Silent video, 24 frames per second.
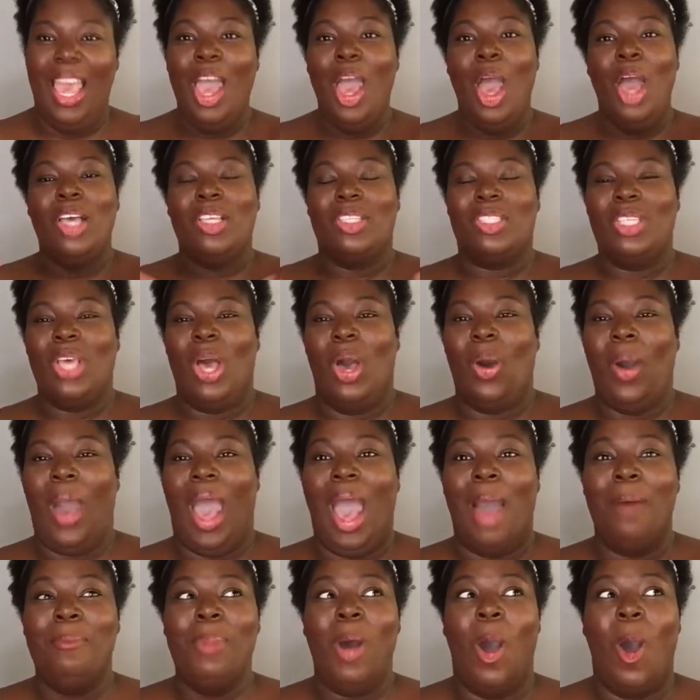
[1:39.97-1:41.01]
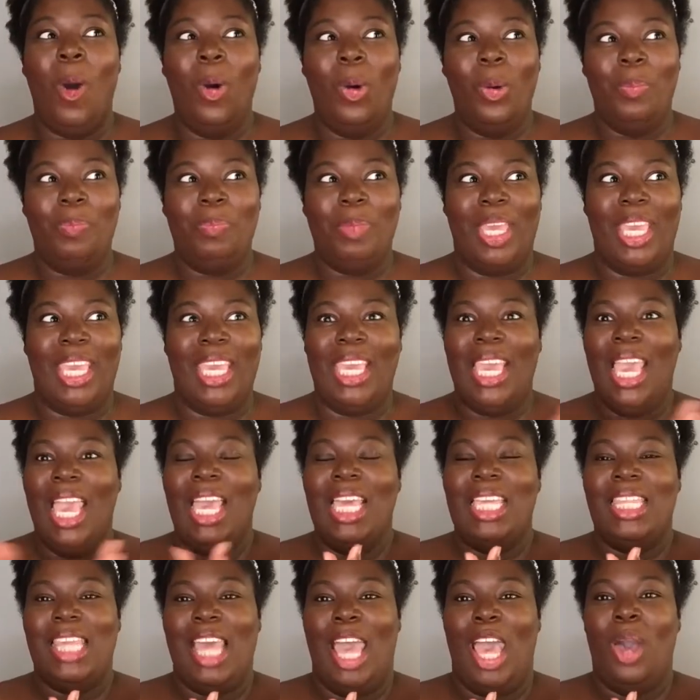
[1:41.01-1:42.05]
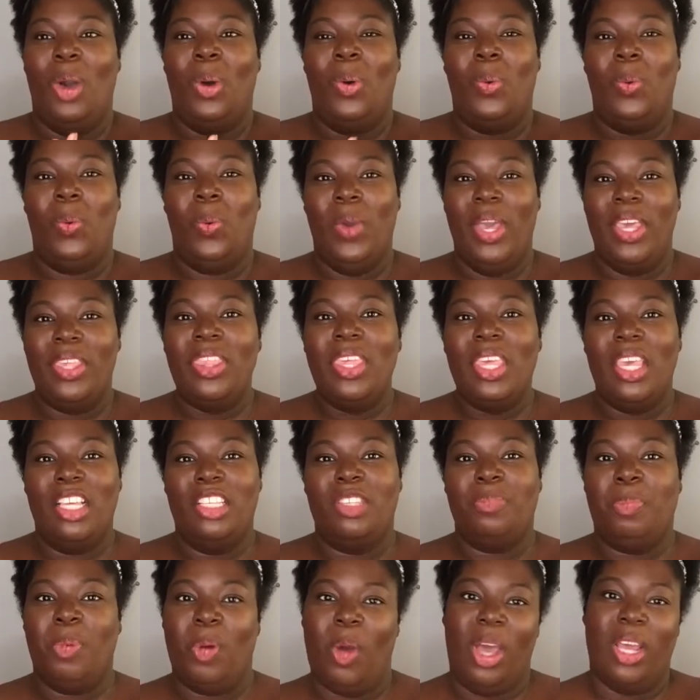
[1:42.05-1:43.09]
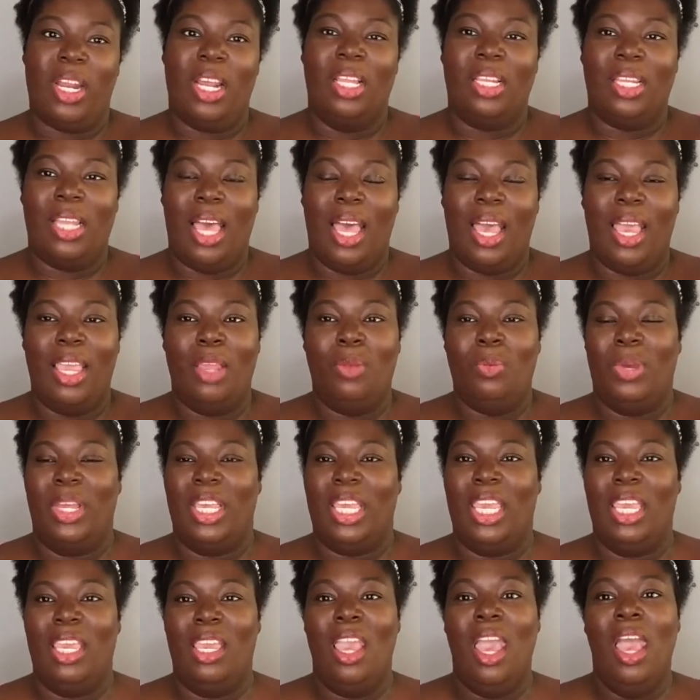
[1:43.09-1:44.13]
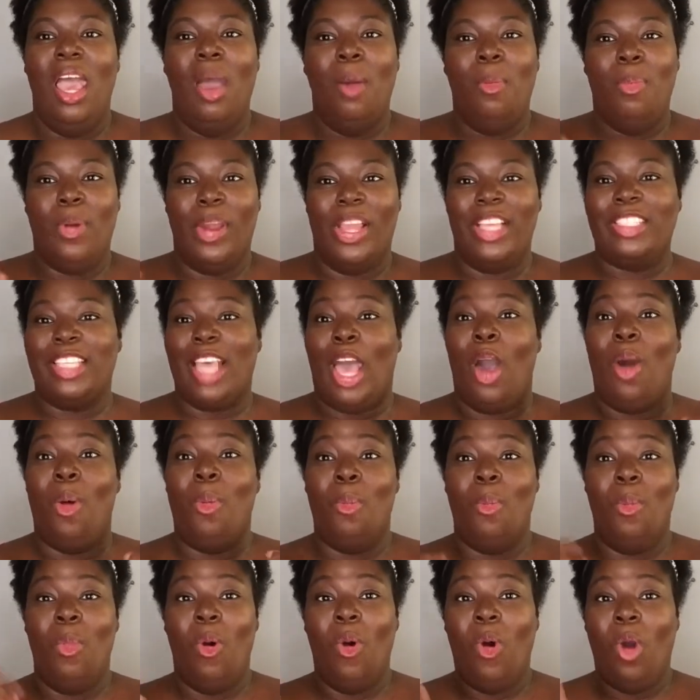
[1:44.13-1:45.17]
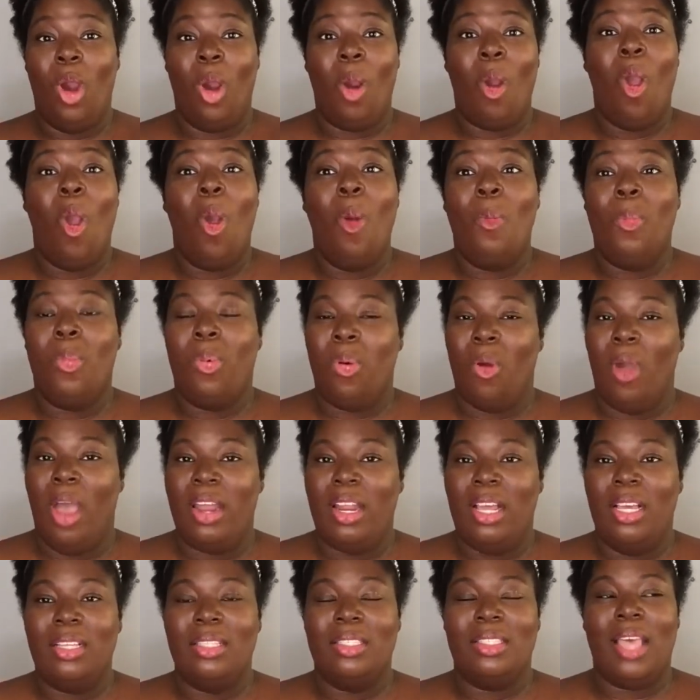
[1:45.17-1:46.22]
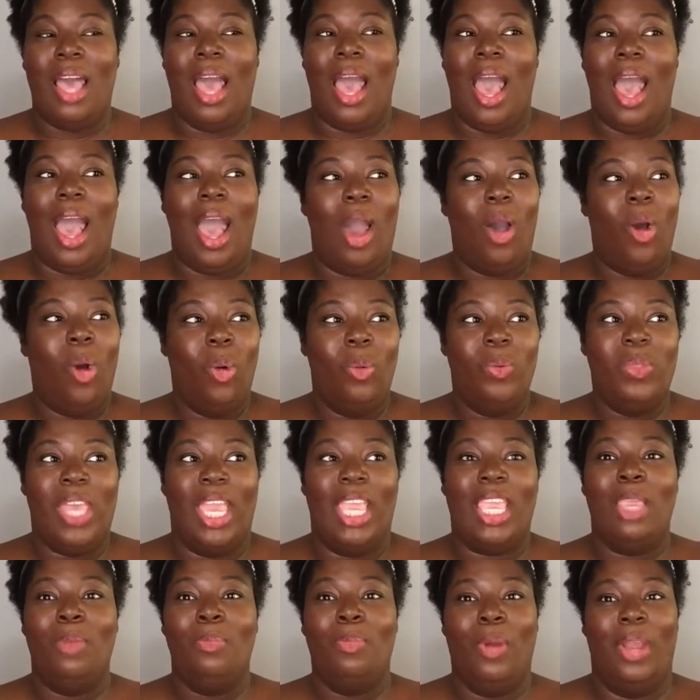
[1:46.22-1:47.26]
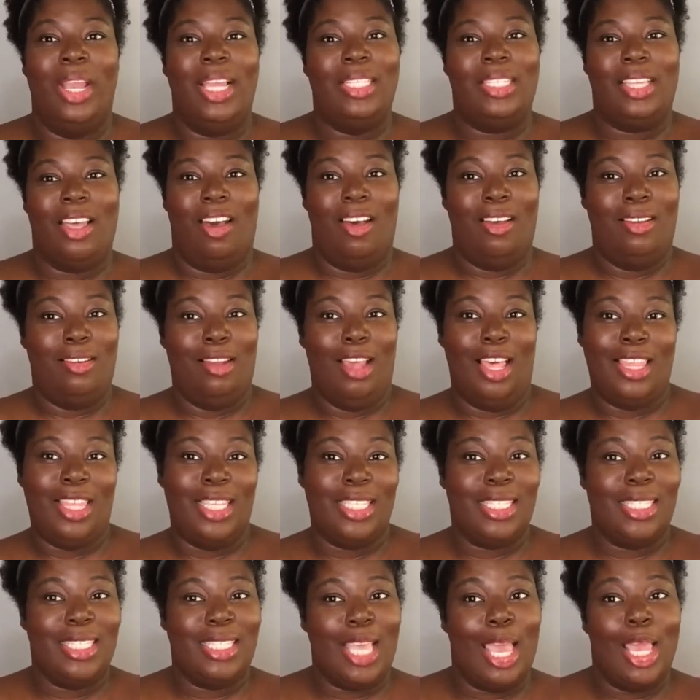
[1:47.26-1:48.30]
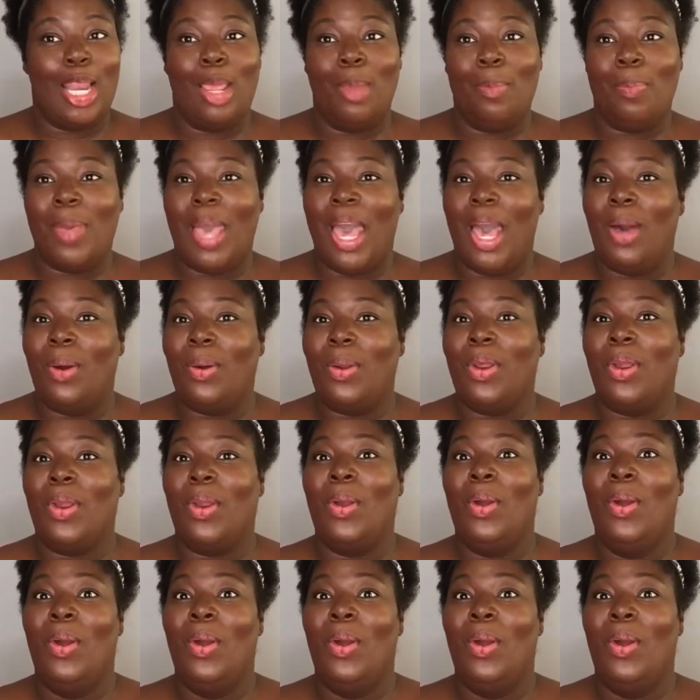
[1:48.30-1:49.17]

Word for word: so I'm hoping that with his product line when he brings out more products I hope that he brings out another setting powder